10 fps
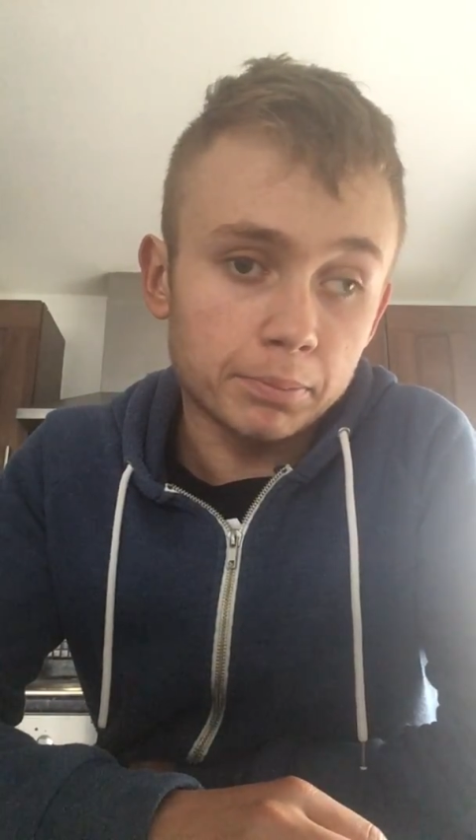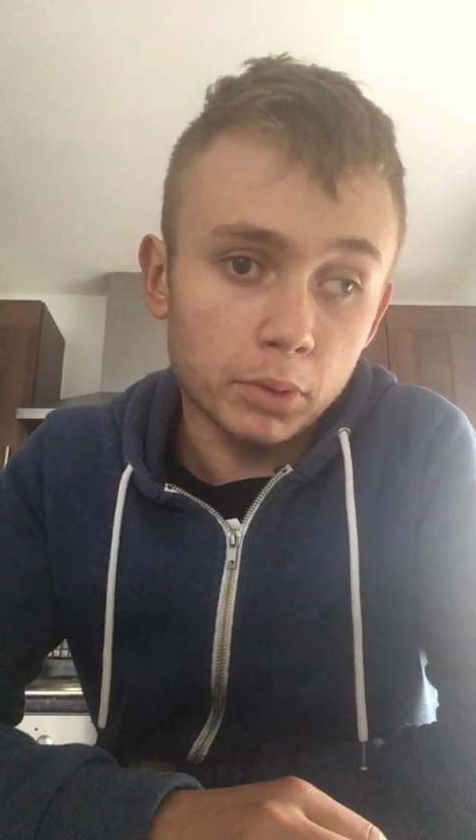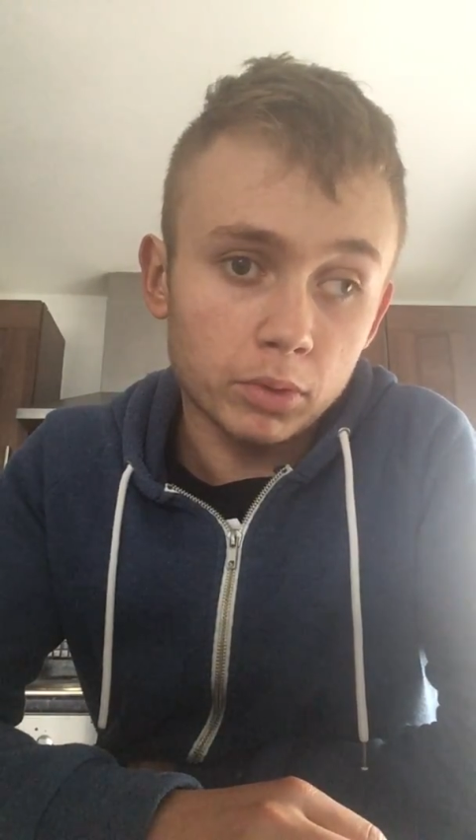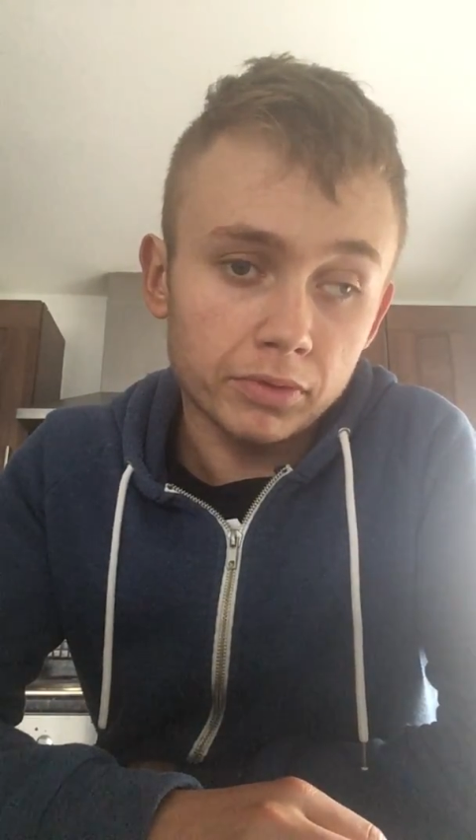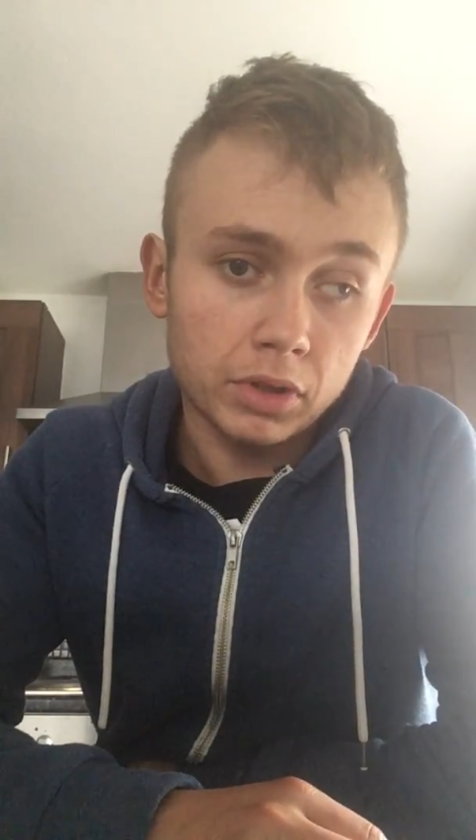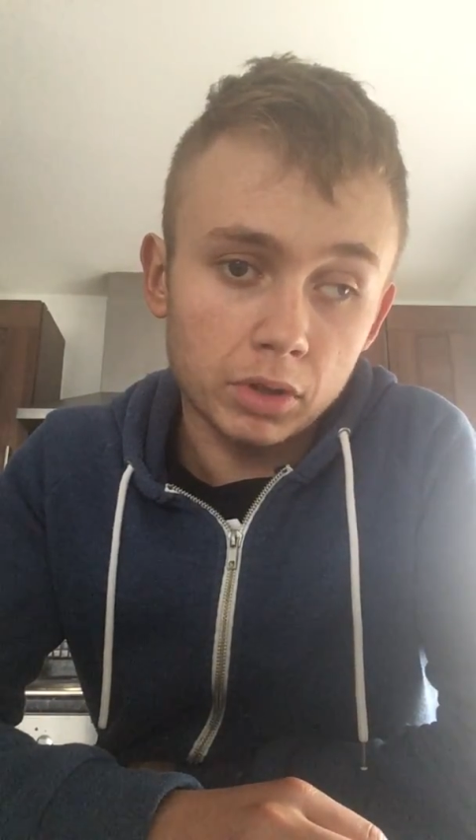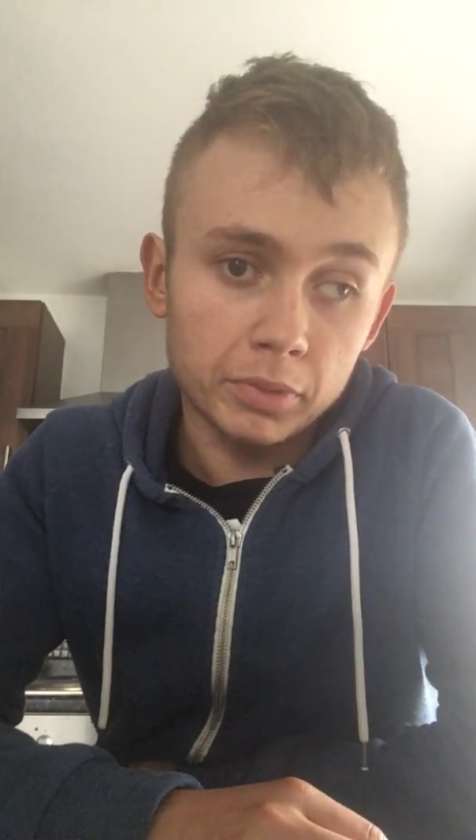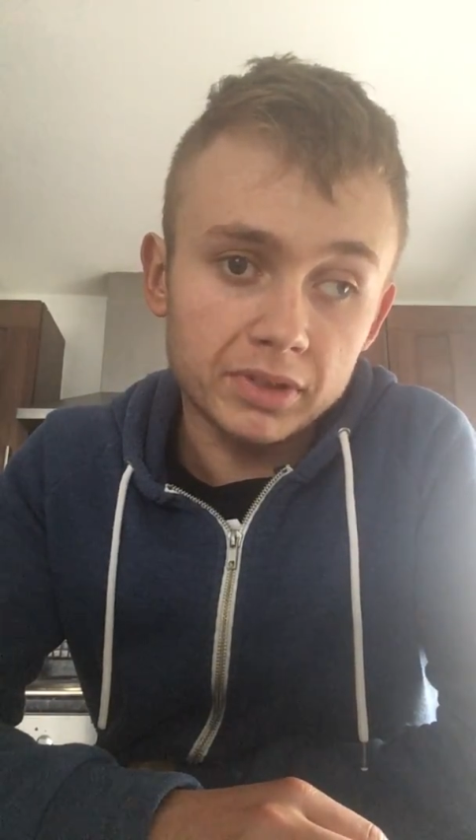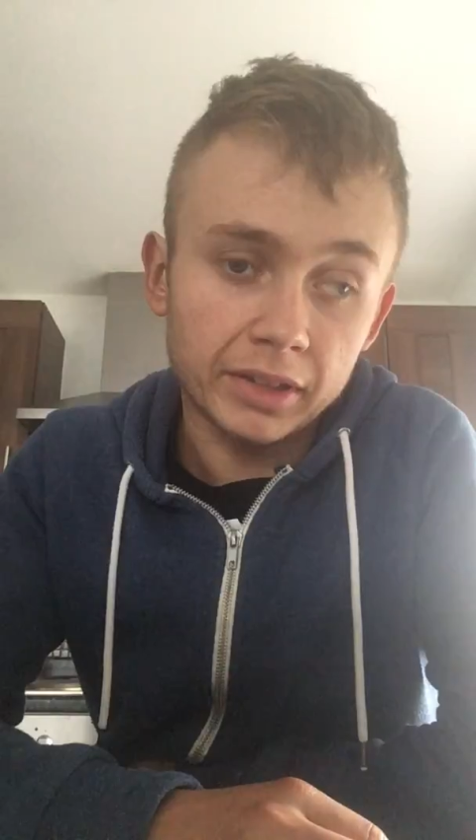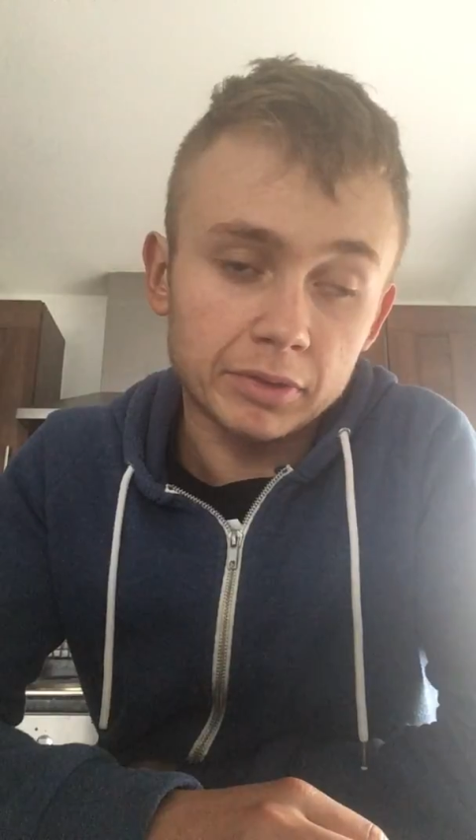Both
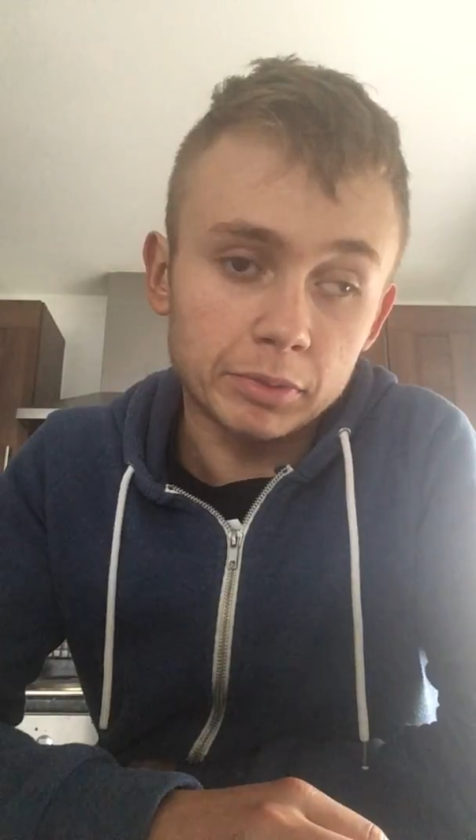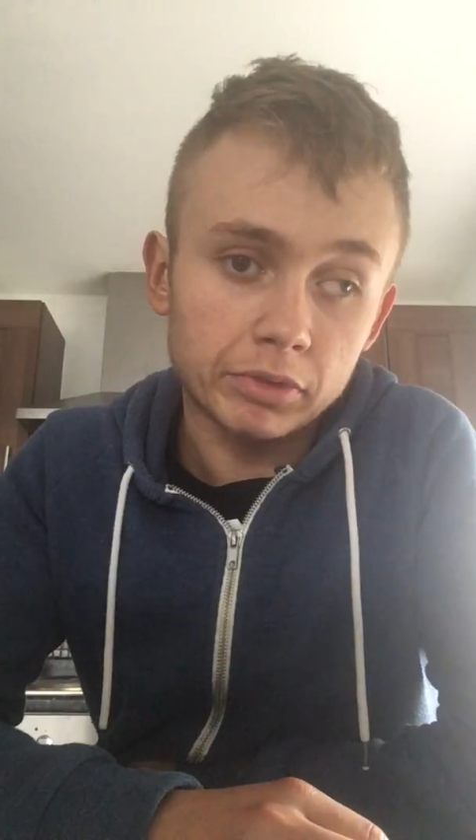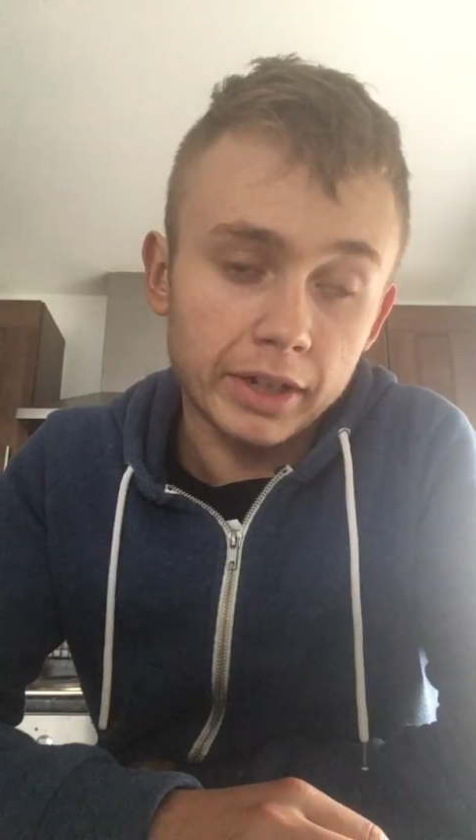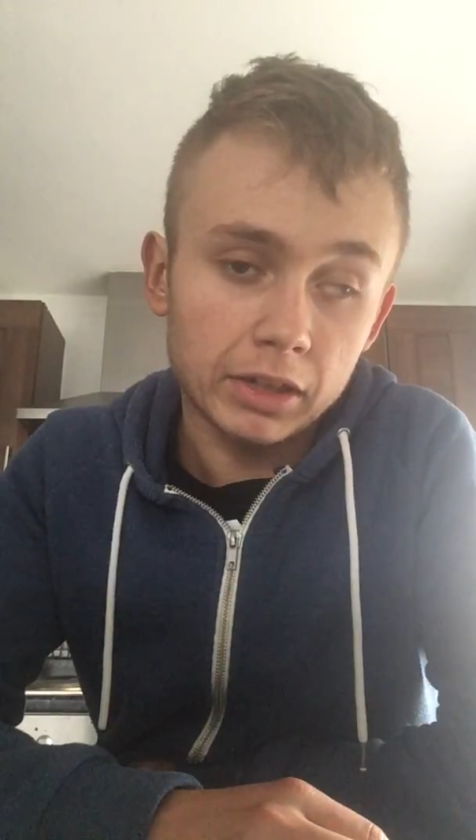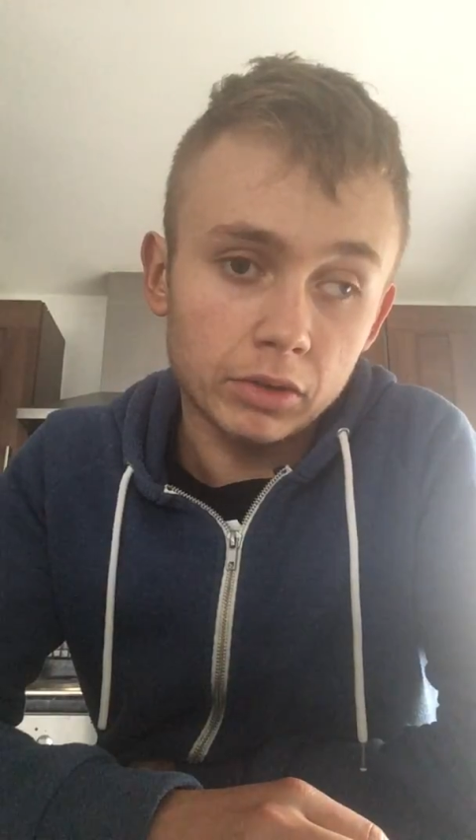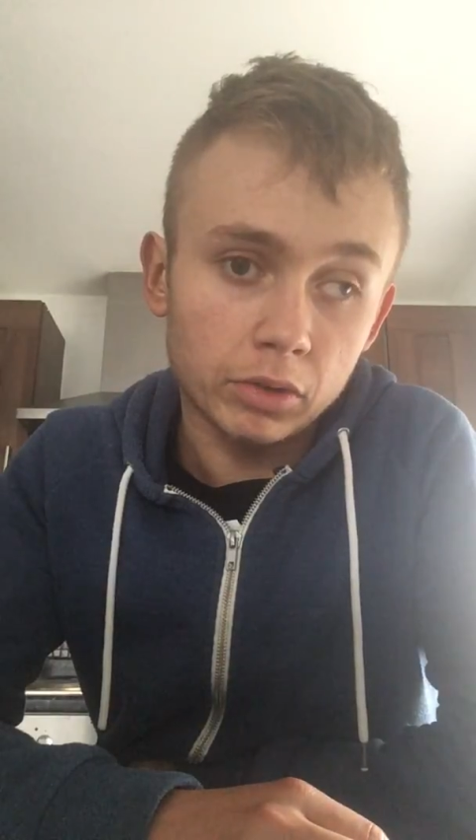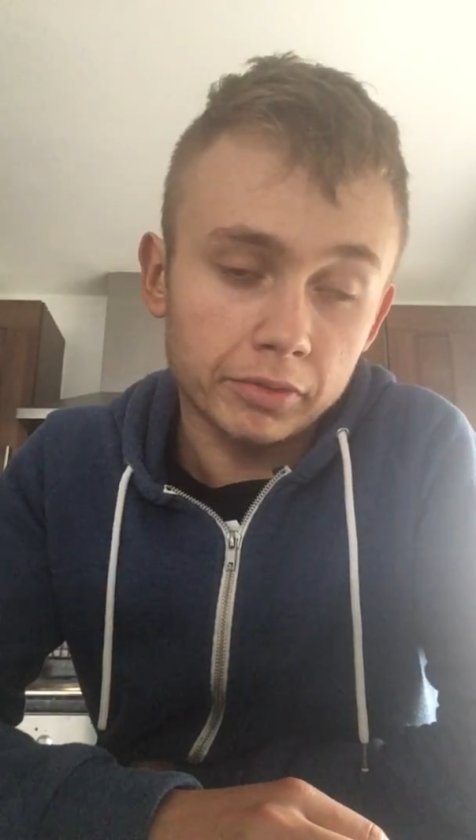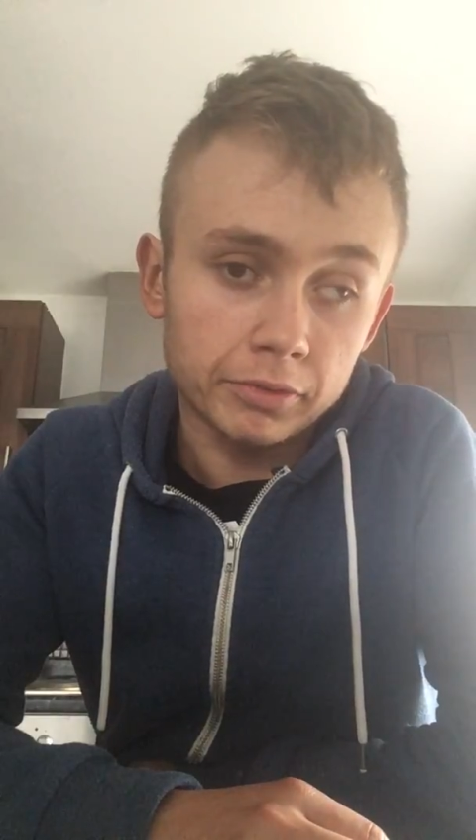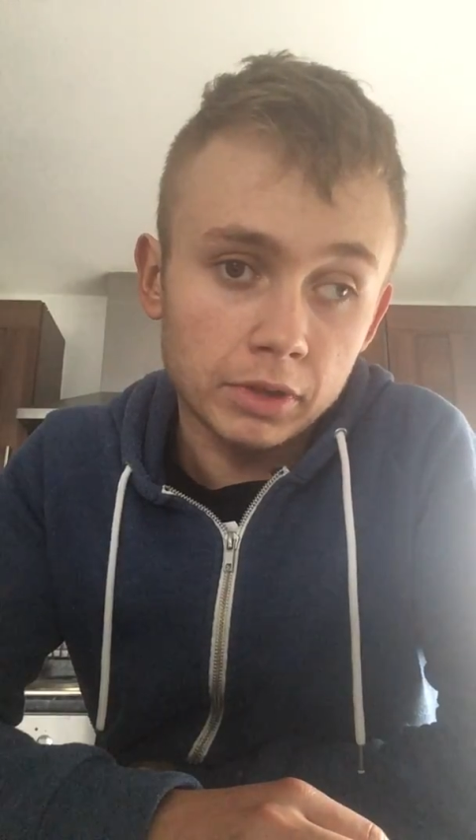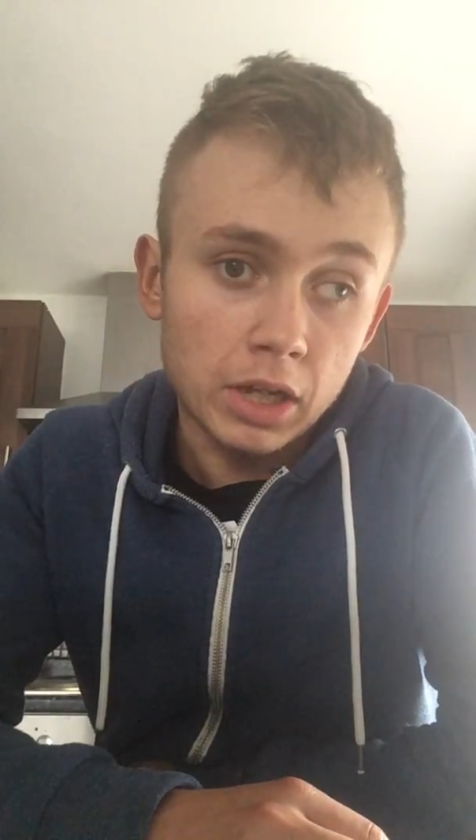companies have some great
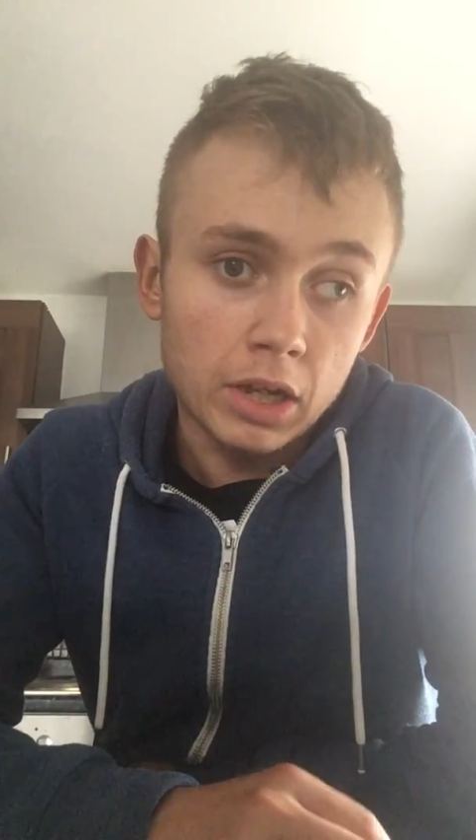clothing.